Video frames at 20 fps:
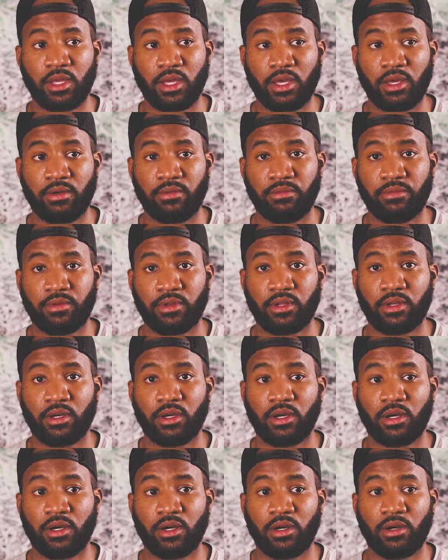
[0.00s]
gift
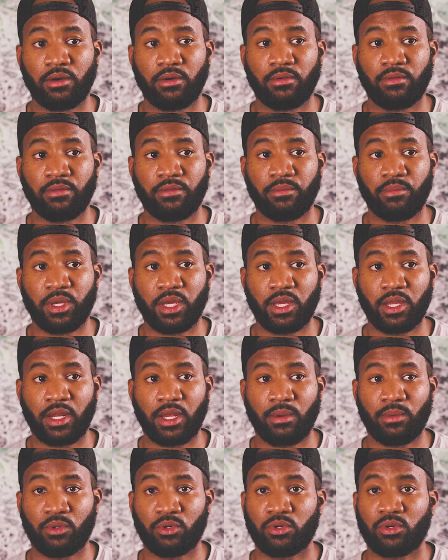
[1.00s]
of
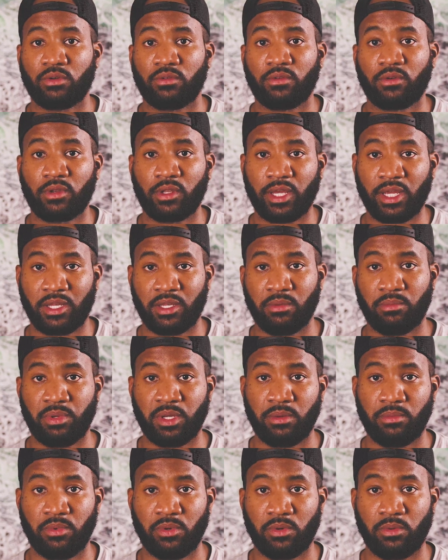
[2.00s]
being able to relate to
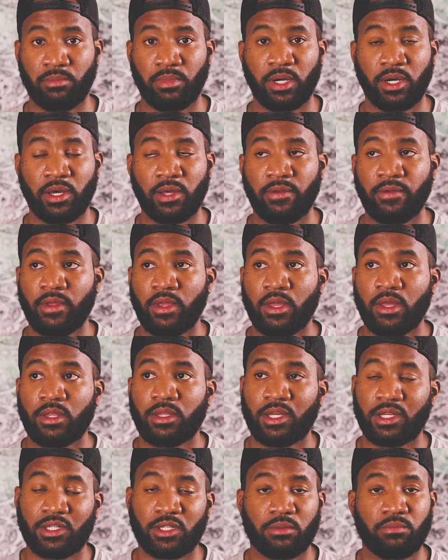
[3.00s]
people, but
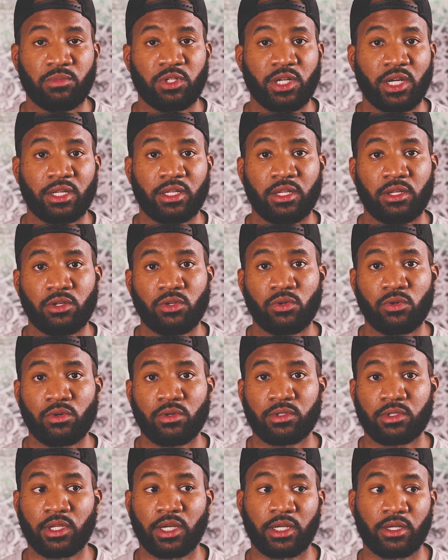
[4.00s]
they subject it
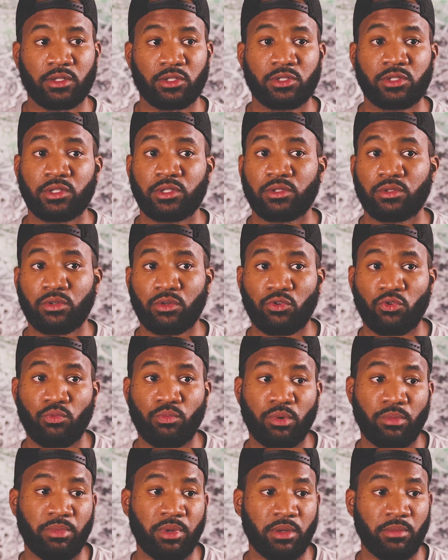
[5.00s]
towards like a certain
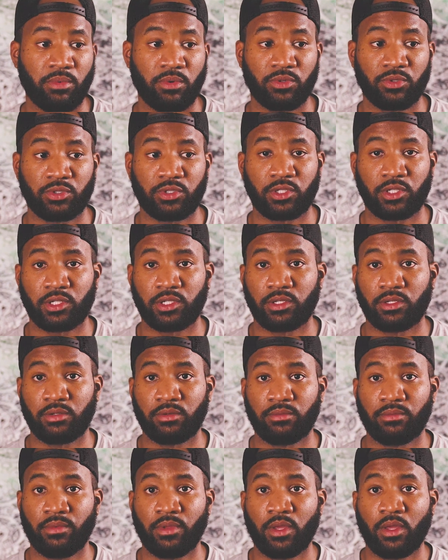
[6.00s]
group of people,
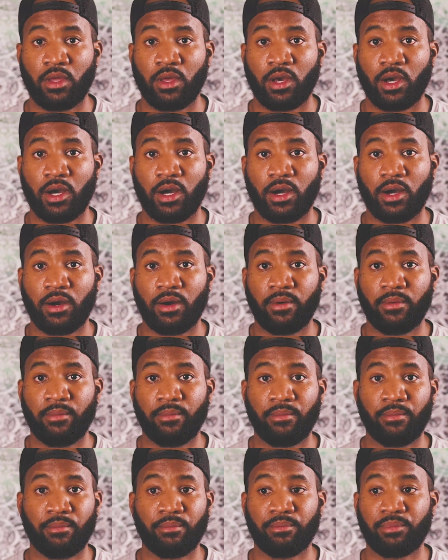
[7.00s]
certain
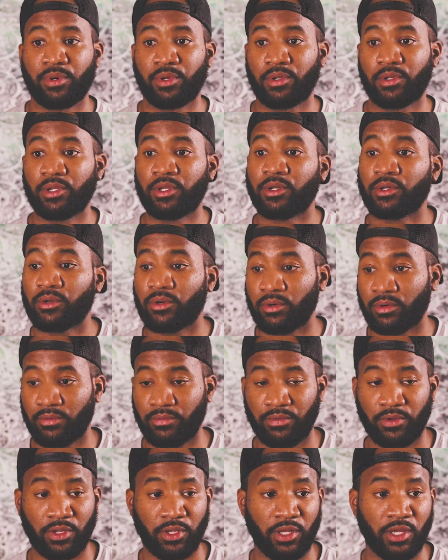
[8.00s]

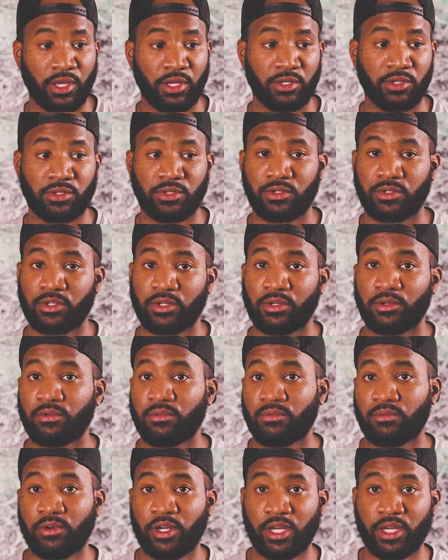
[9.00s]
political affiliation,
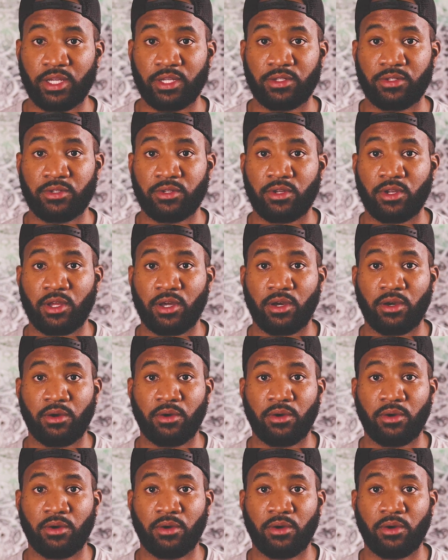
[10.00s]
certain race,